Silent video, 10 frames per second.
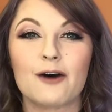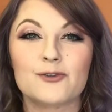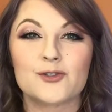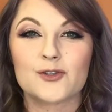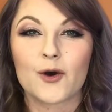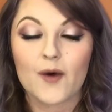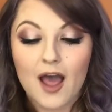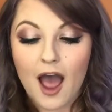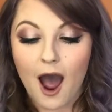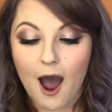out. So
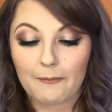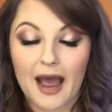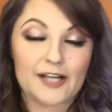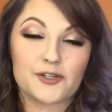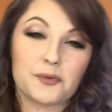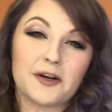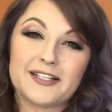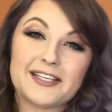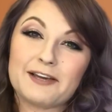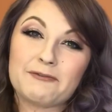um, I just
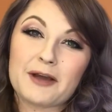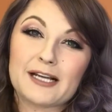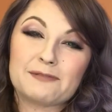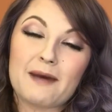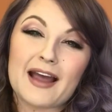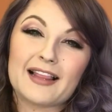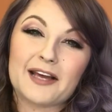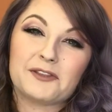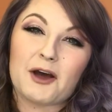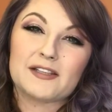wanted to give you guys my
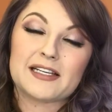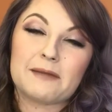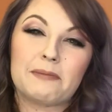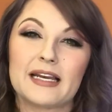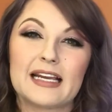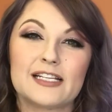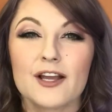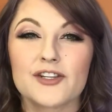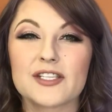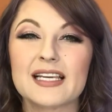like thoughts and opinions.
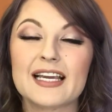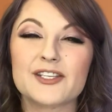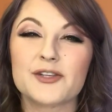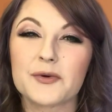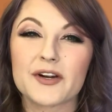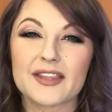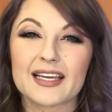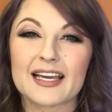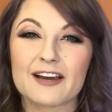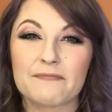Just in case you were
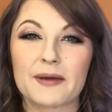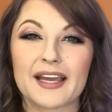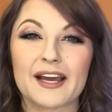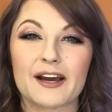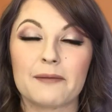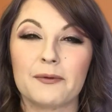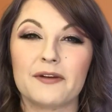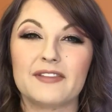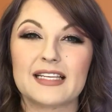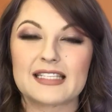thinking of picking a couple
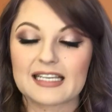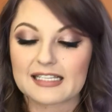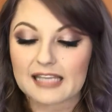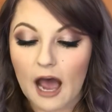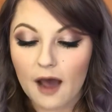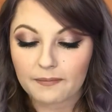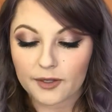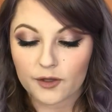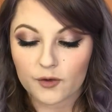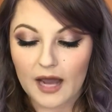of these things up,
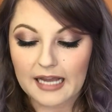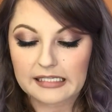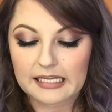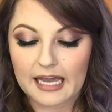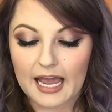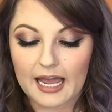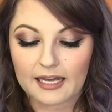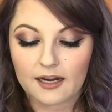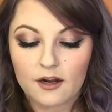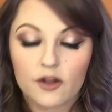you guys
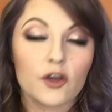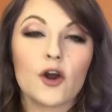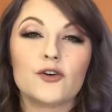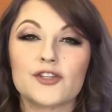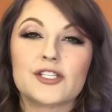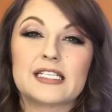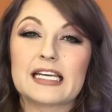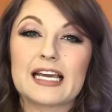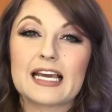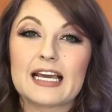can, you know, just
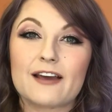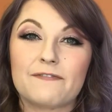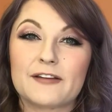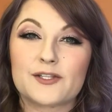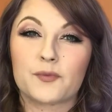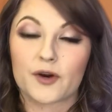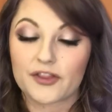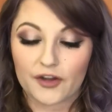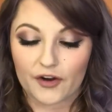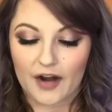see if it's
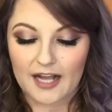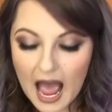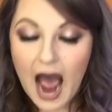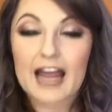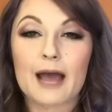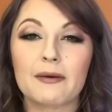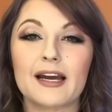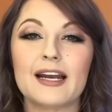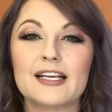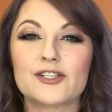worth it or not. I am
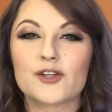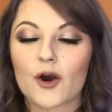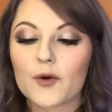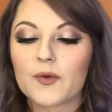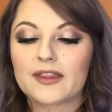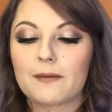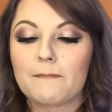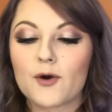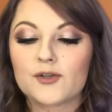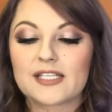gonna start with the
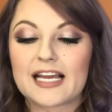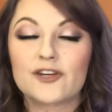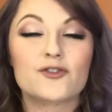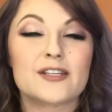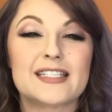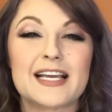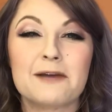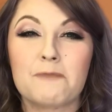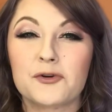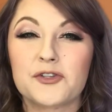most
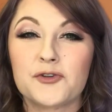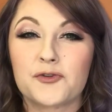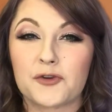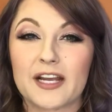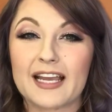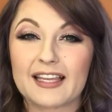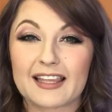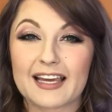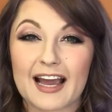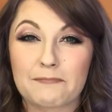interesting, most intriguing
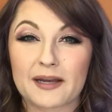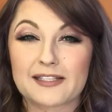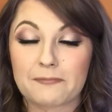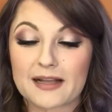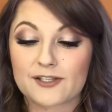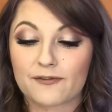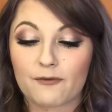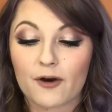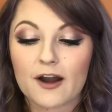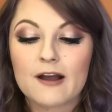thing I picked up at
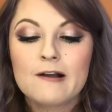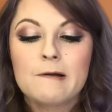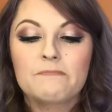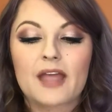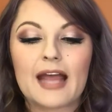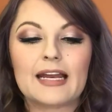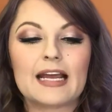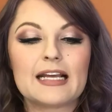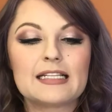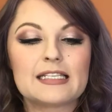Sephora and
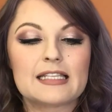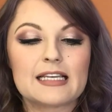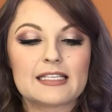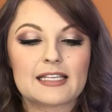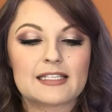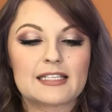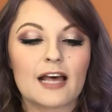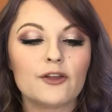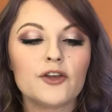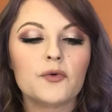it's this
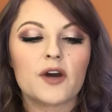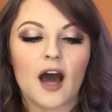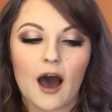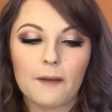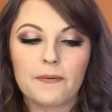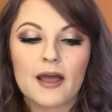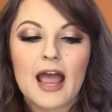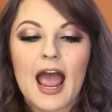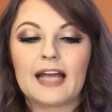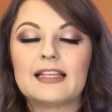Cellu cup.
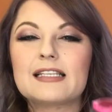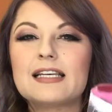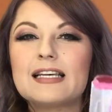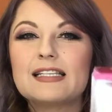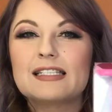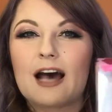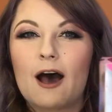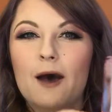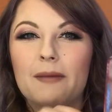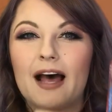And this is
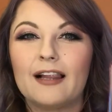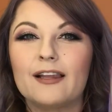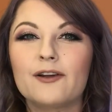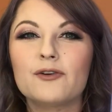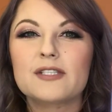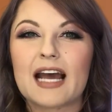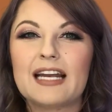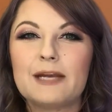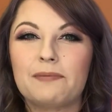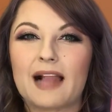um, a little
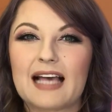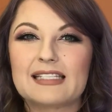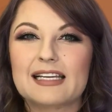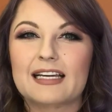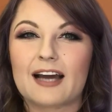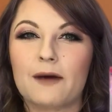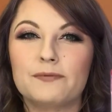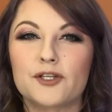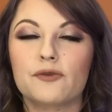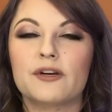tiny plastic
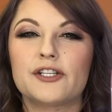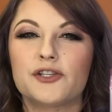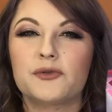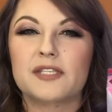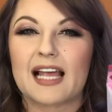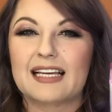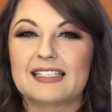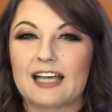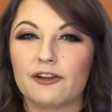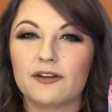cup to reduce like
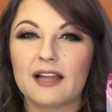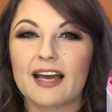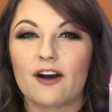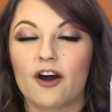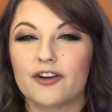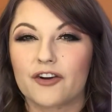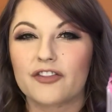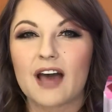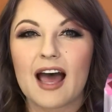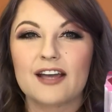cellulite on your
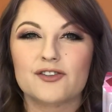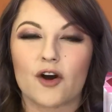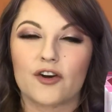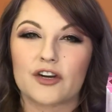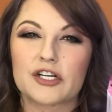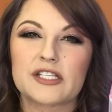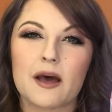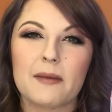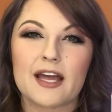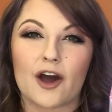thighs, on your
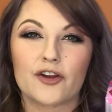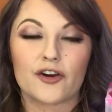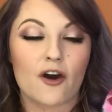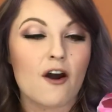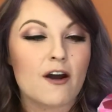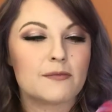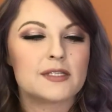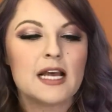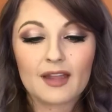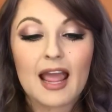stomach, on your
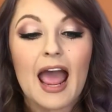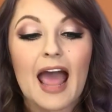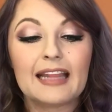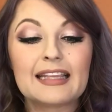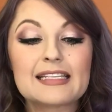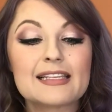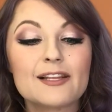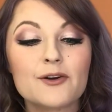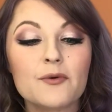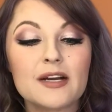arms. And this
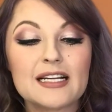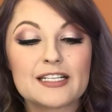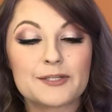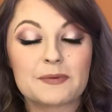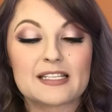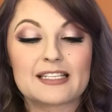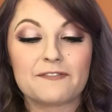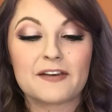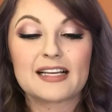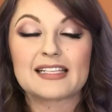little one in
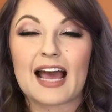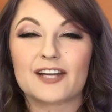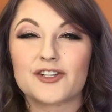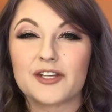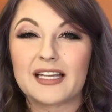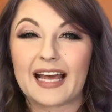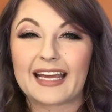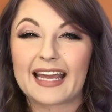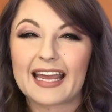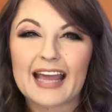specific is actually
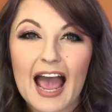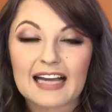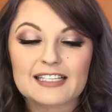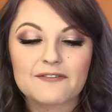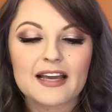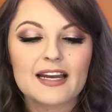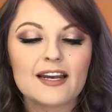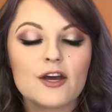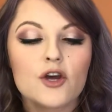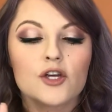like heat
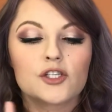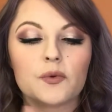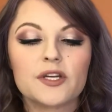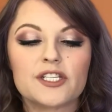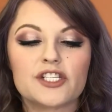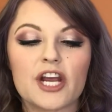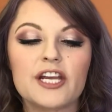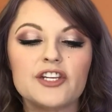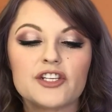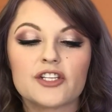activated. So it
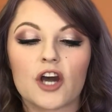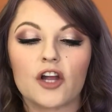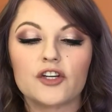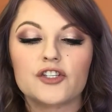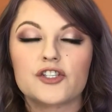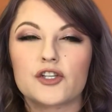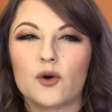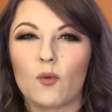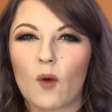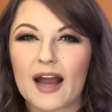changes colors
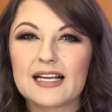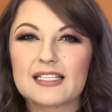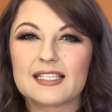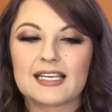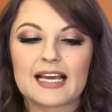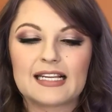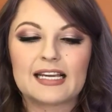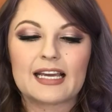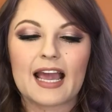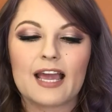to white to
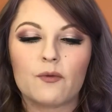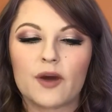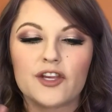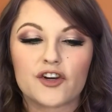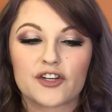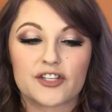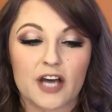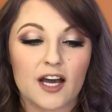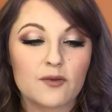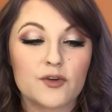indicate when you're
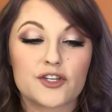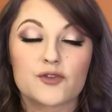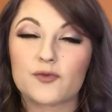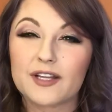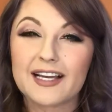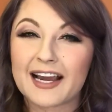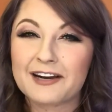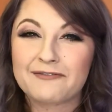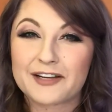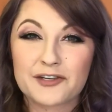done, which is really
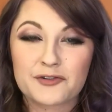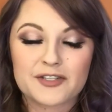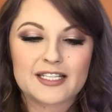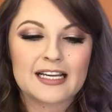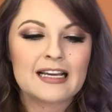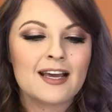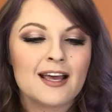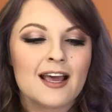kind of interesting.